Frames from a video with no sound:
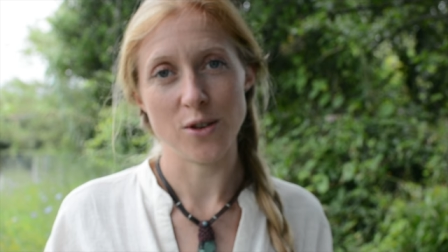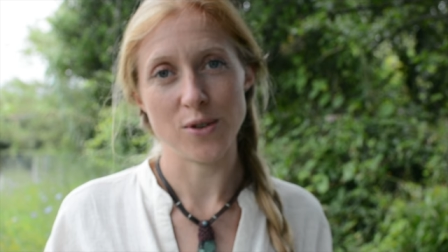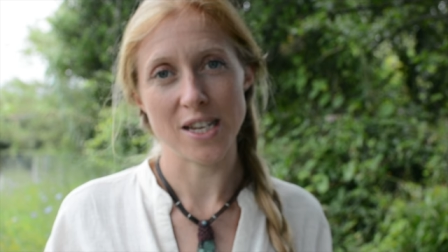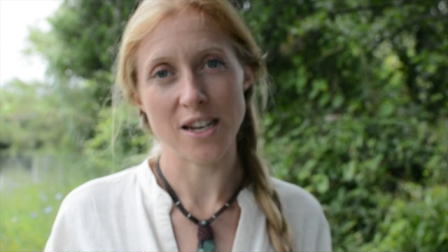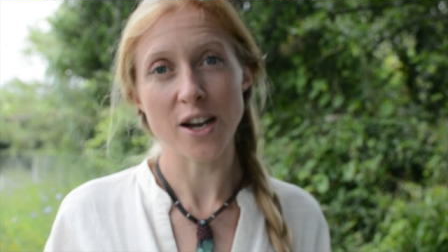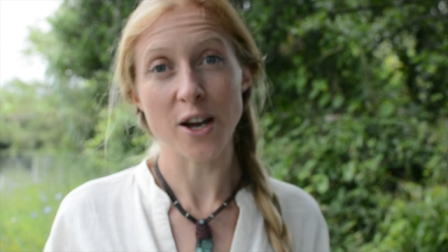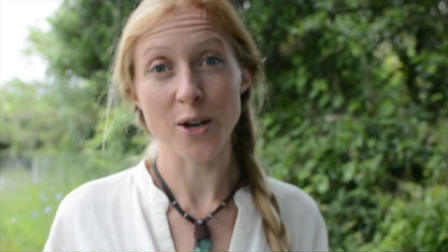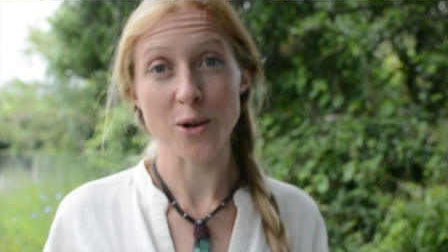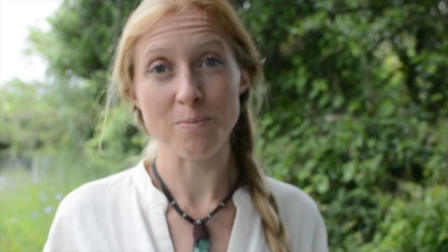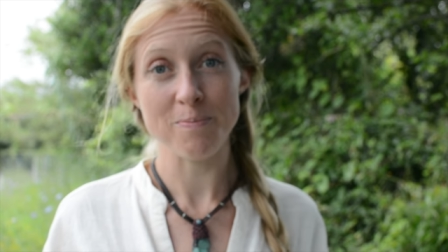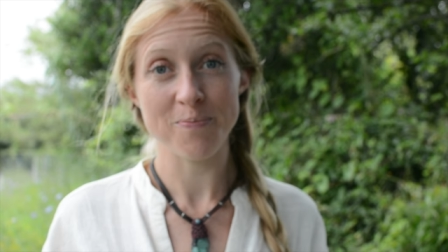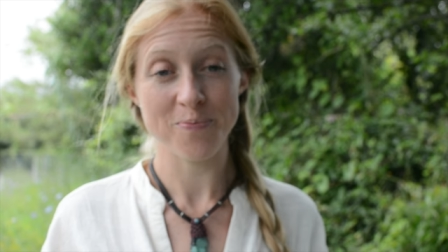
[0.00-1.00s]
use it at
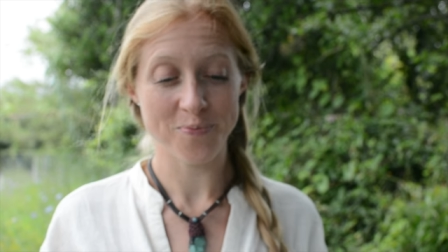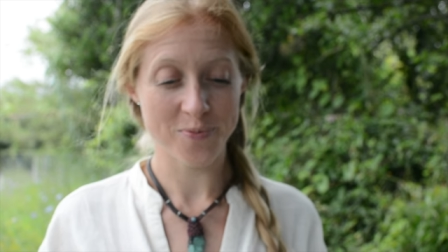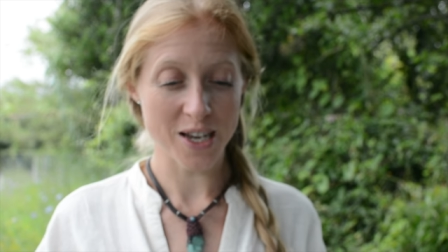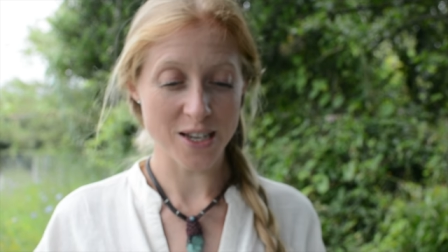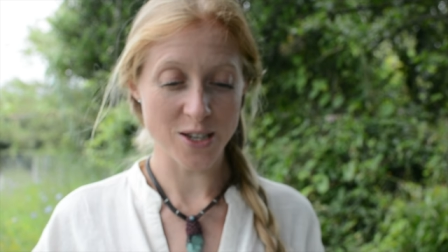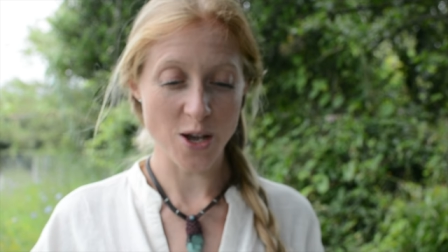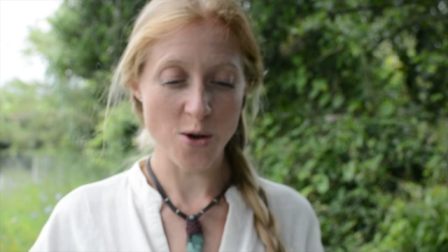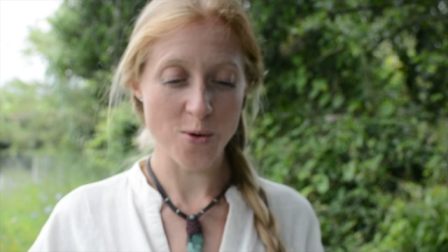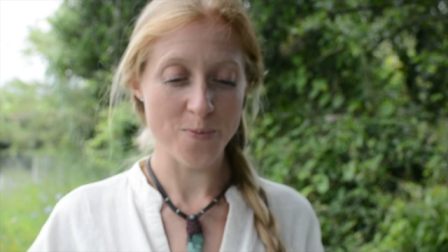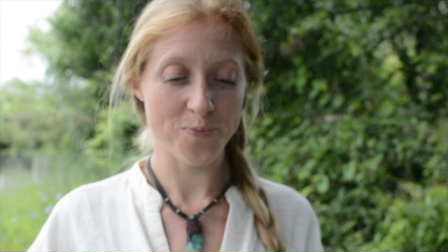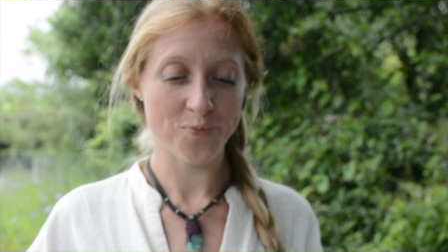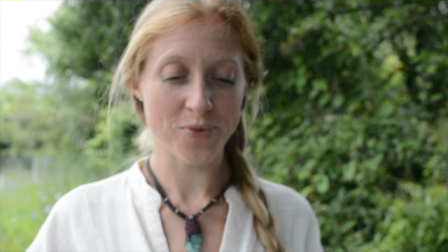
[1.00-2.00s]
home. So,
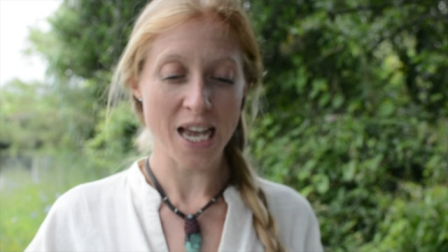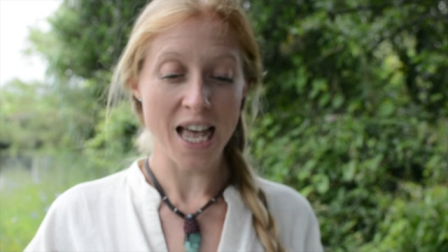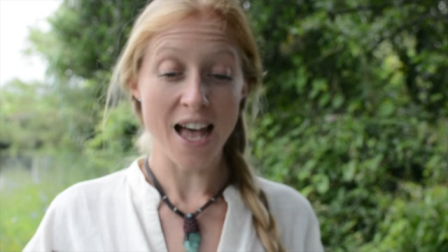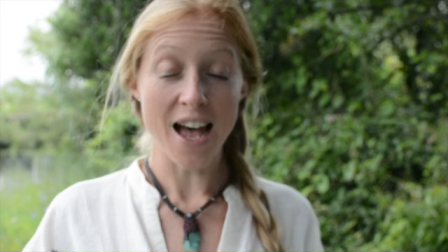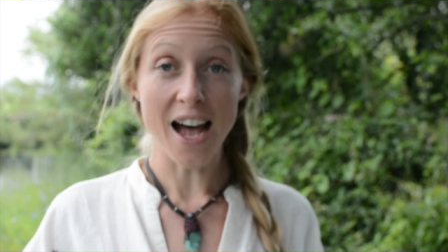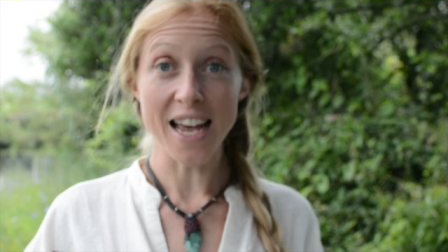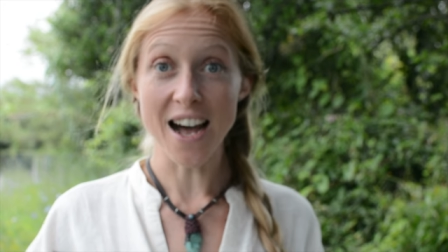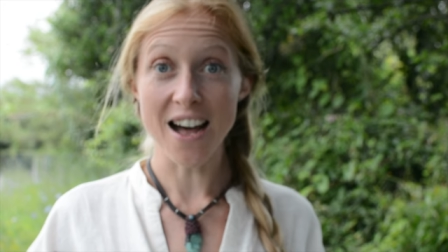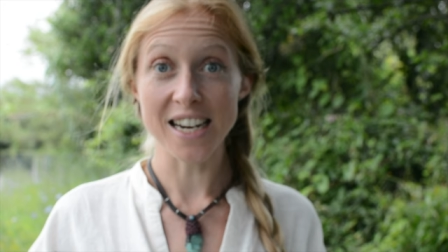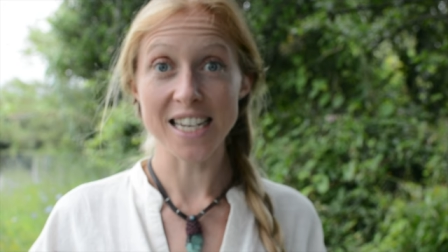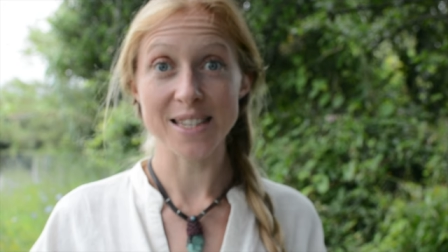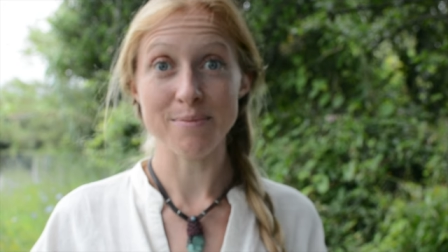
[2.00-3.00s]
I
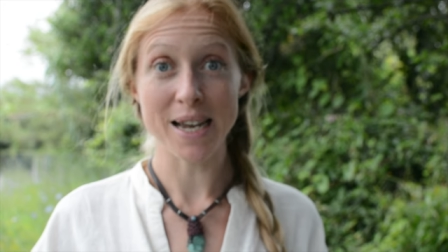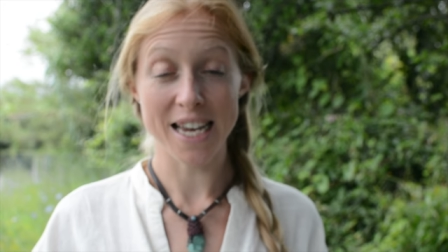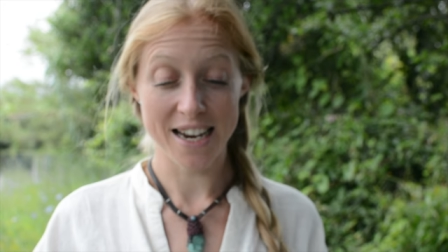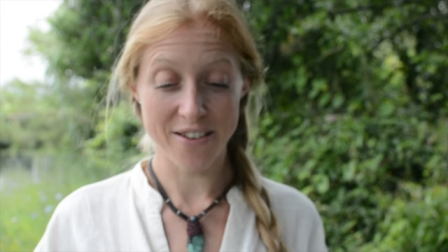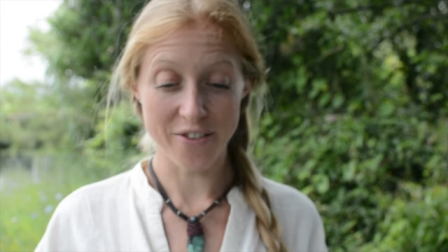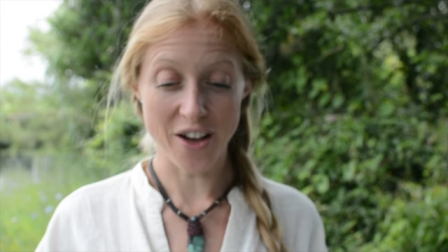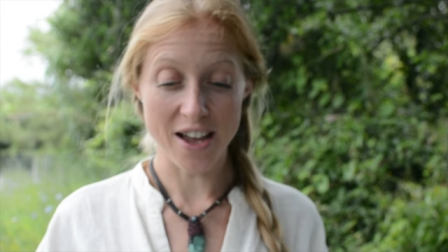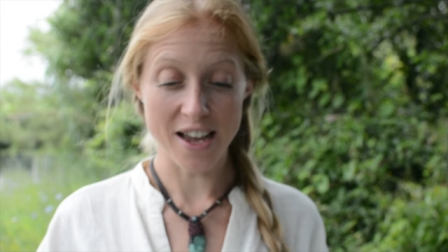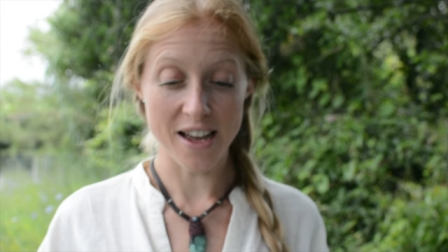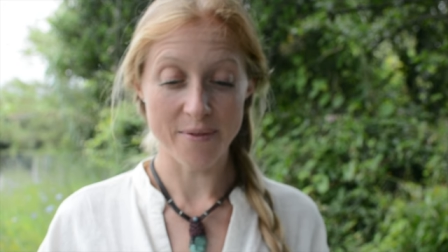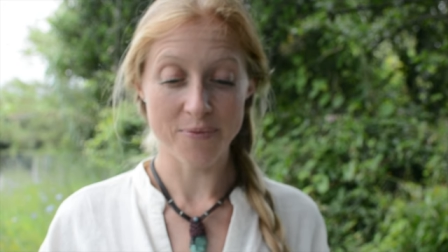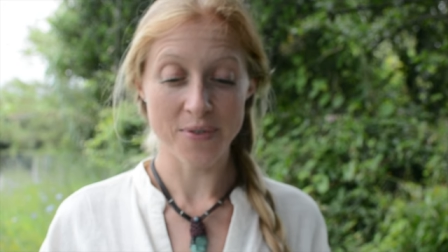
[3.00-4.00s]
harness my inner
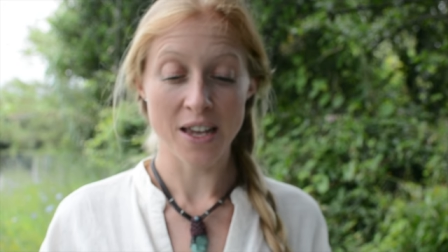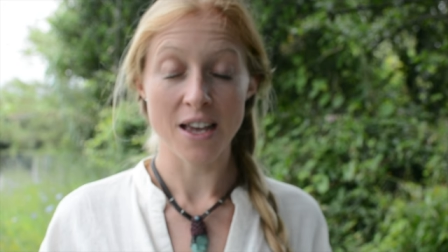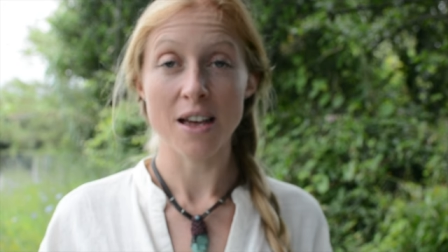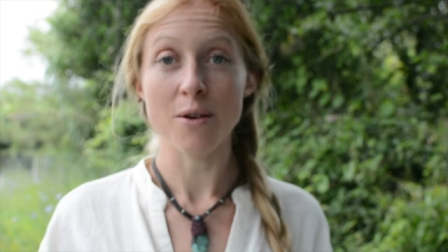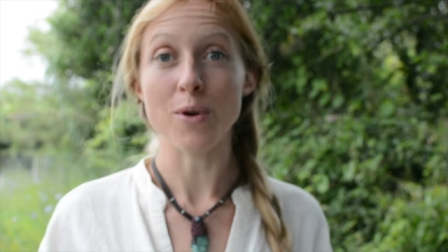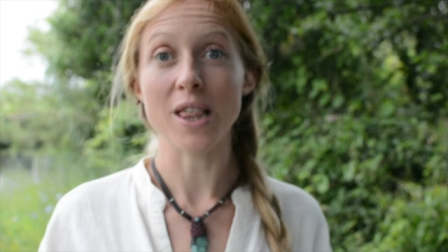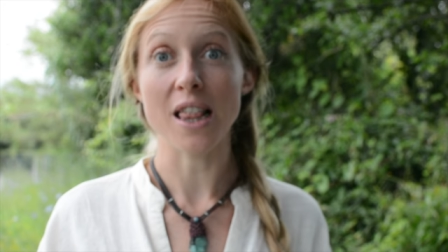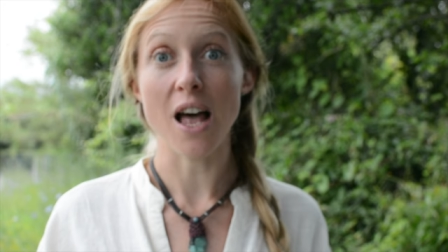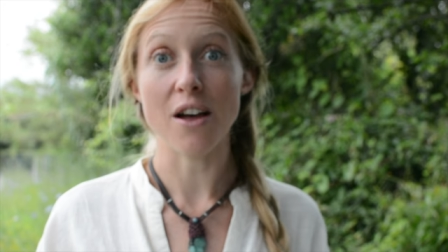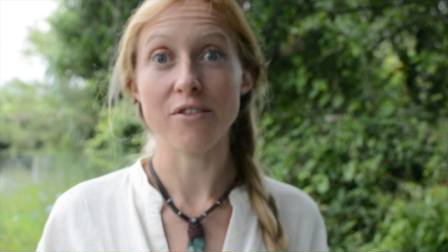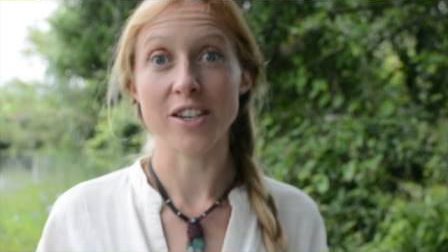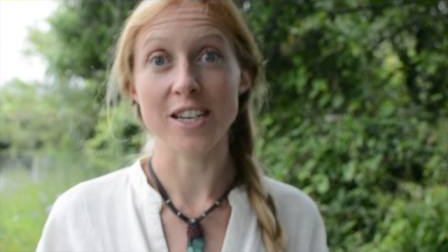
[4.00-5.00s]
fire with
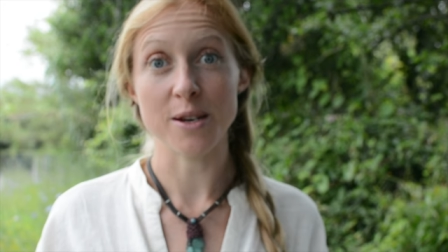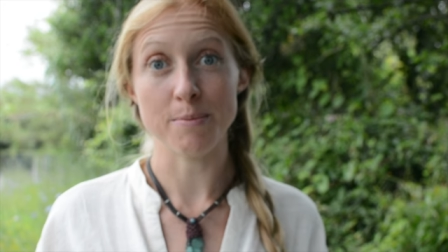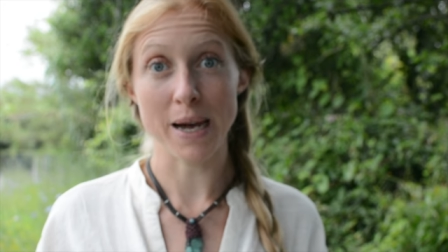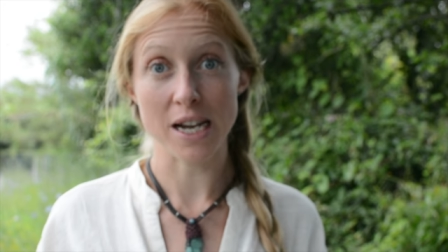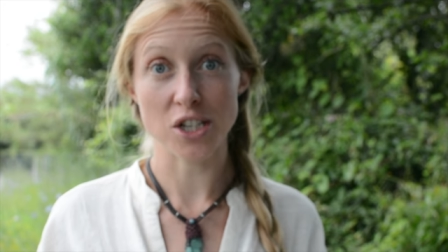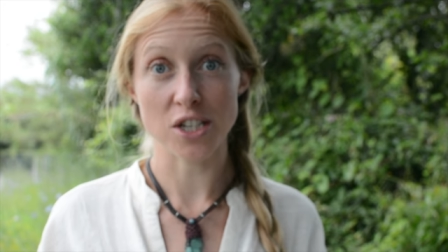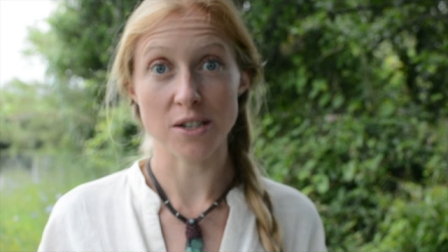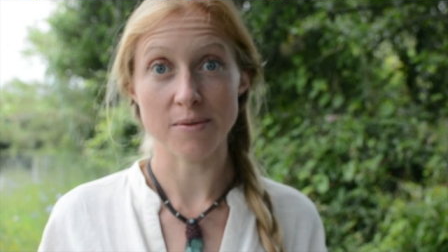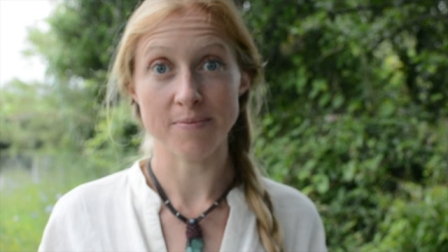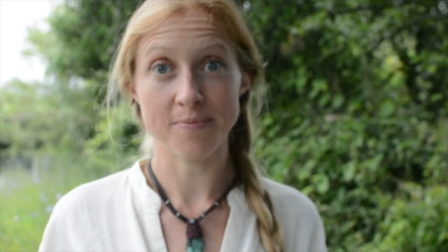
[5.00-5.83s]
love and compassion.